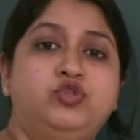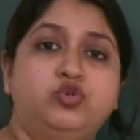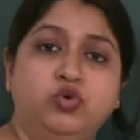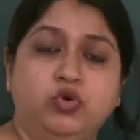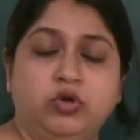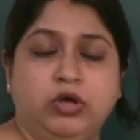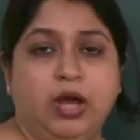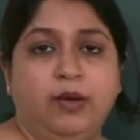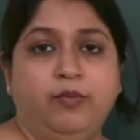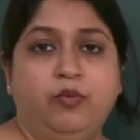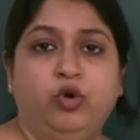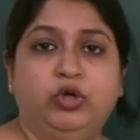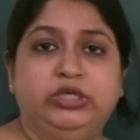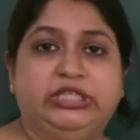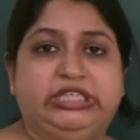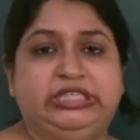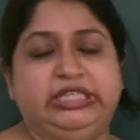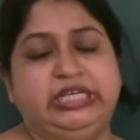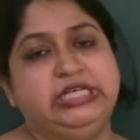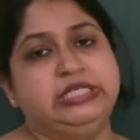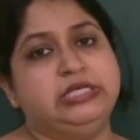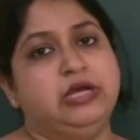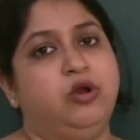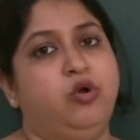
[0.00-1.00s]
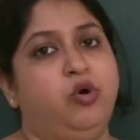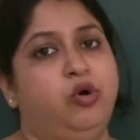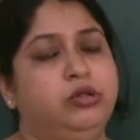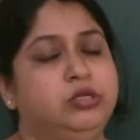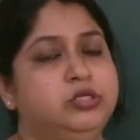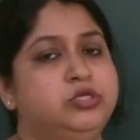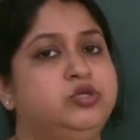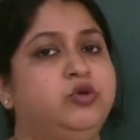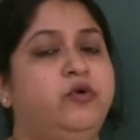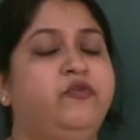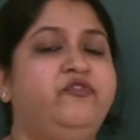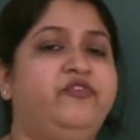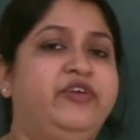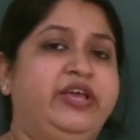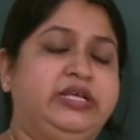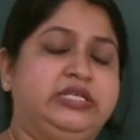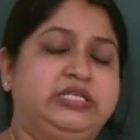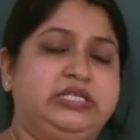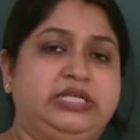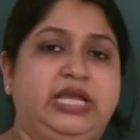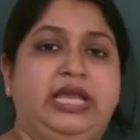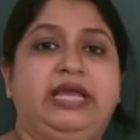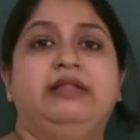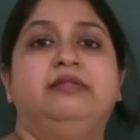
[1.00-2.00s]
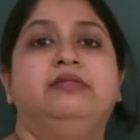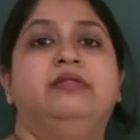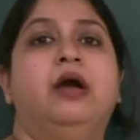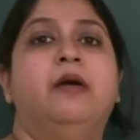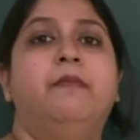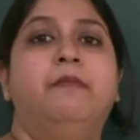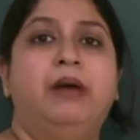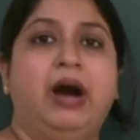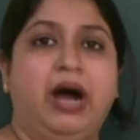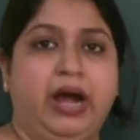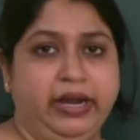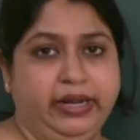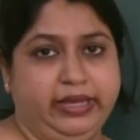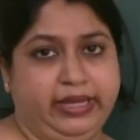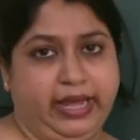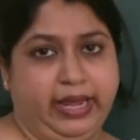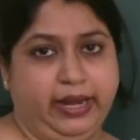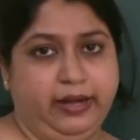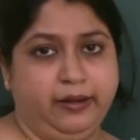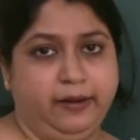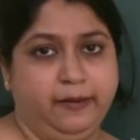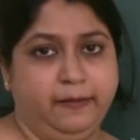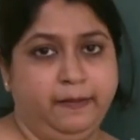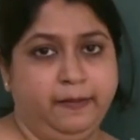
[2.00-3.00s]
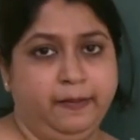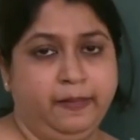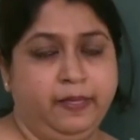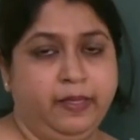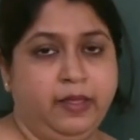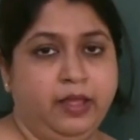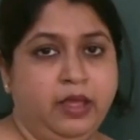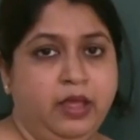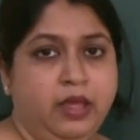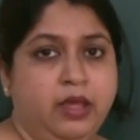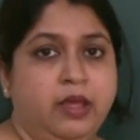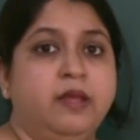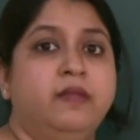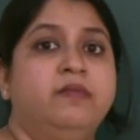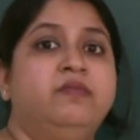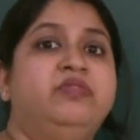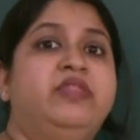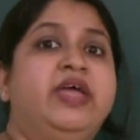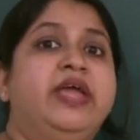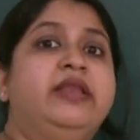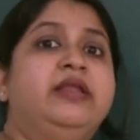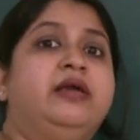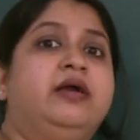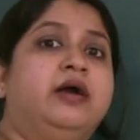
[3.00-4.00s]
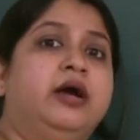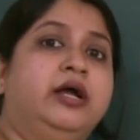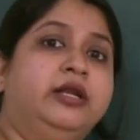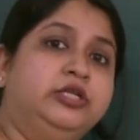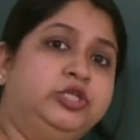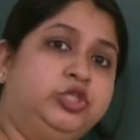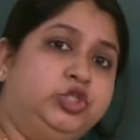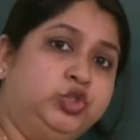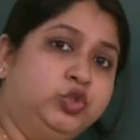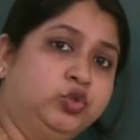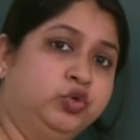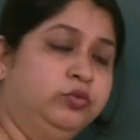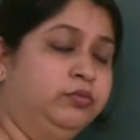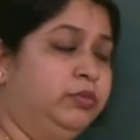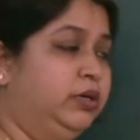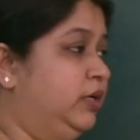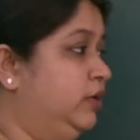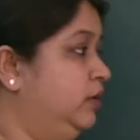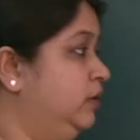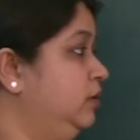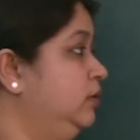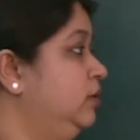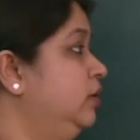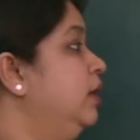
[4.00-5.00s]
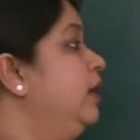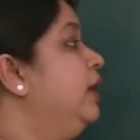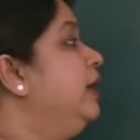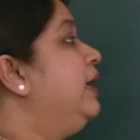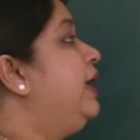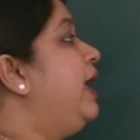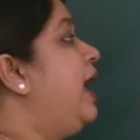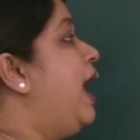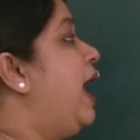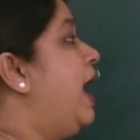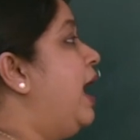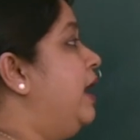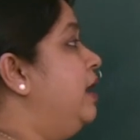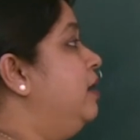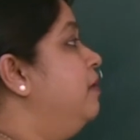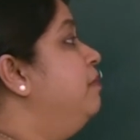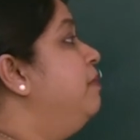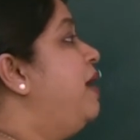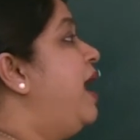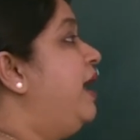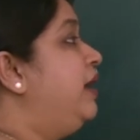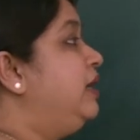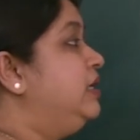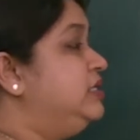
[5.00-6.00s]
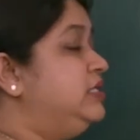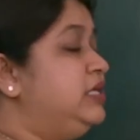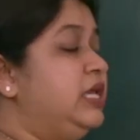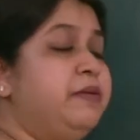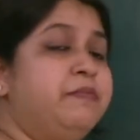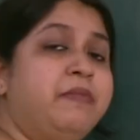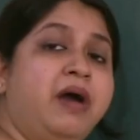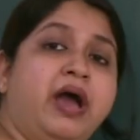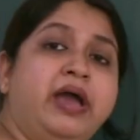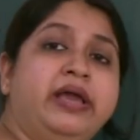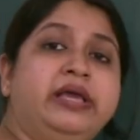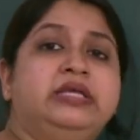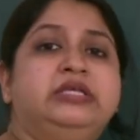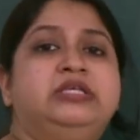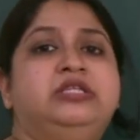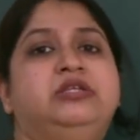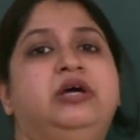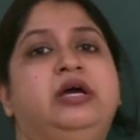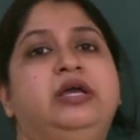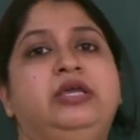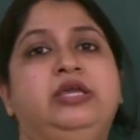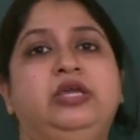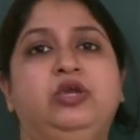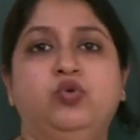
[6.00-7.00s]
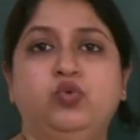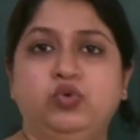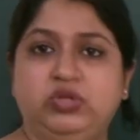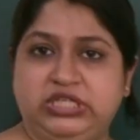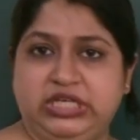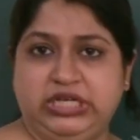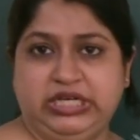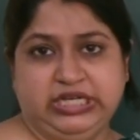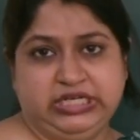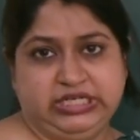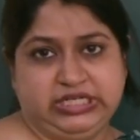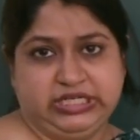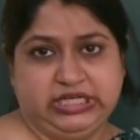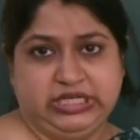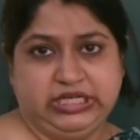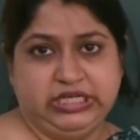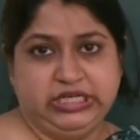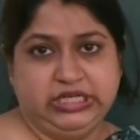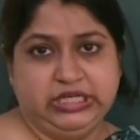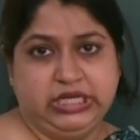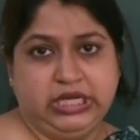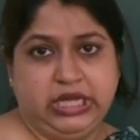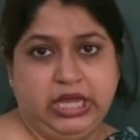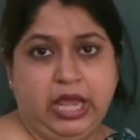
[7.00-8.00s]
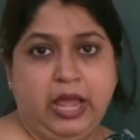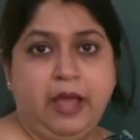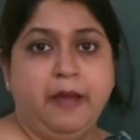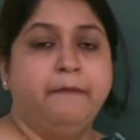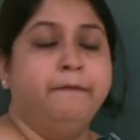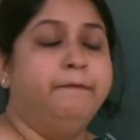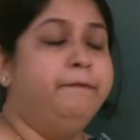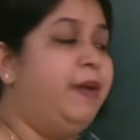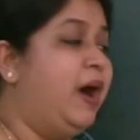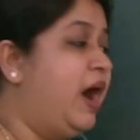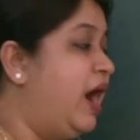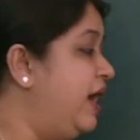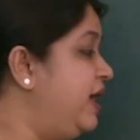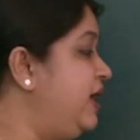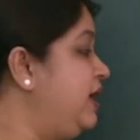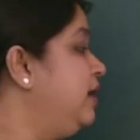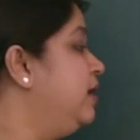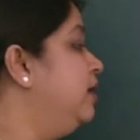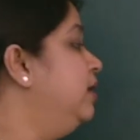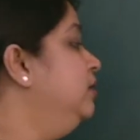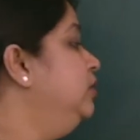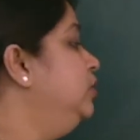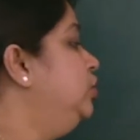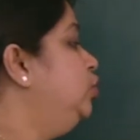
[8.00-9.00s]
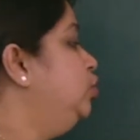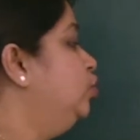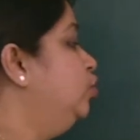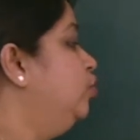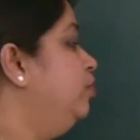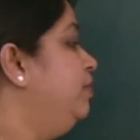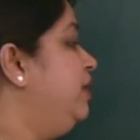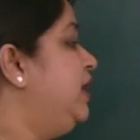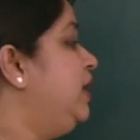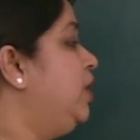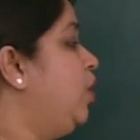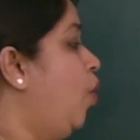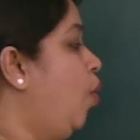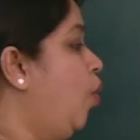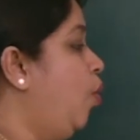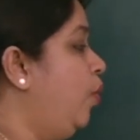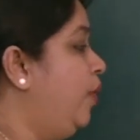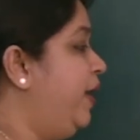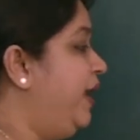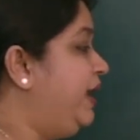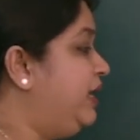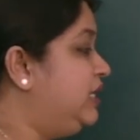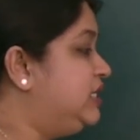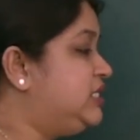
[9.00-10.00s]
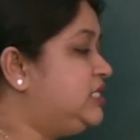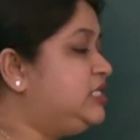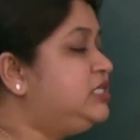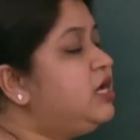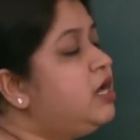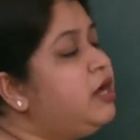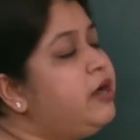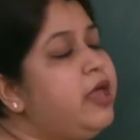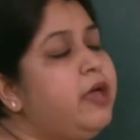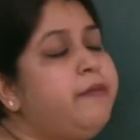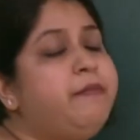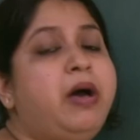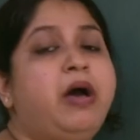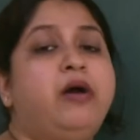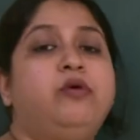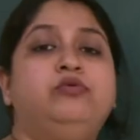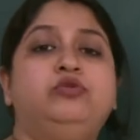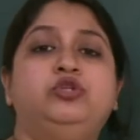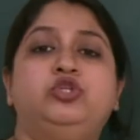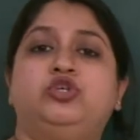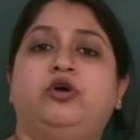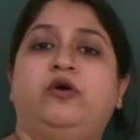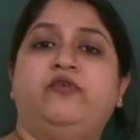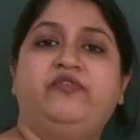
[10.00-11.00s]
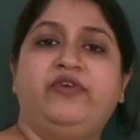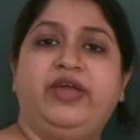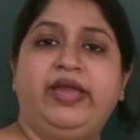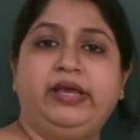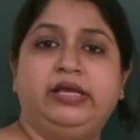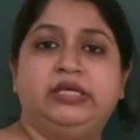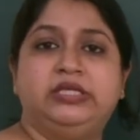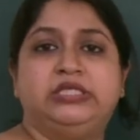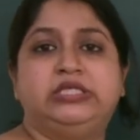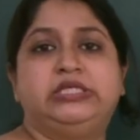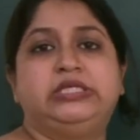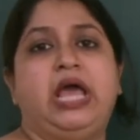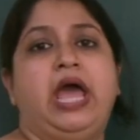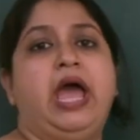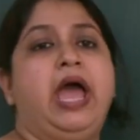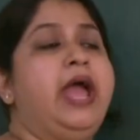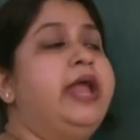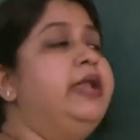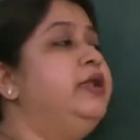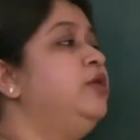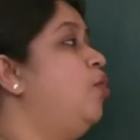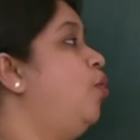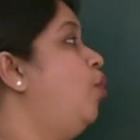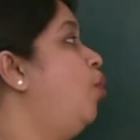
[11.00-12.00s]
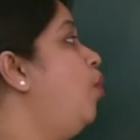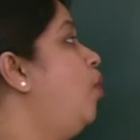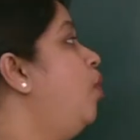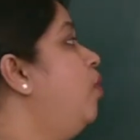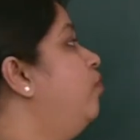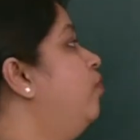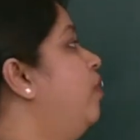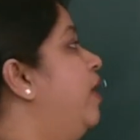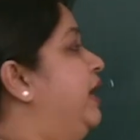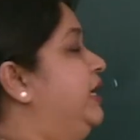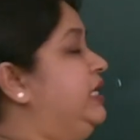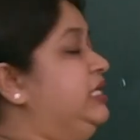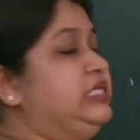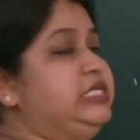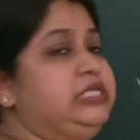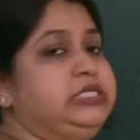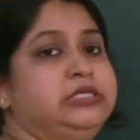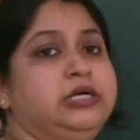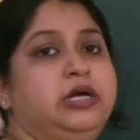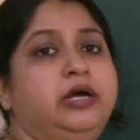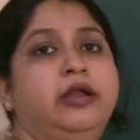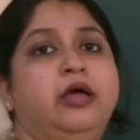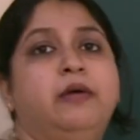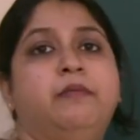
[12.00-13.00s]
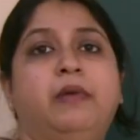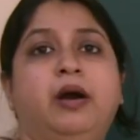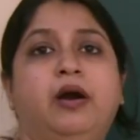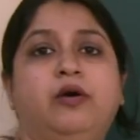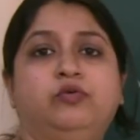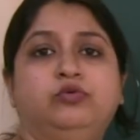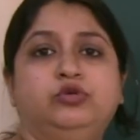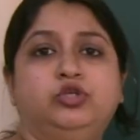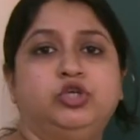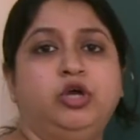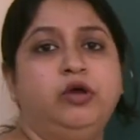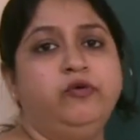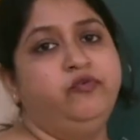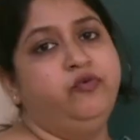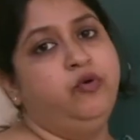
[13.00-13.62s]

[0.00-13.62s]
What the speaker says: two commodities are also fixed in the market, then consumer can maximize the utility by consuming OX star amount of X and OY star amount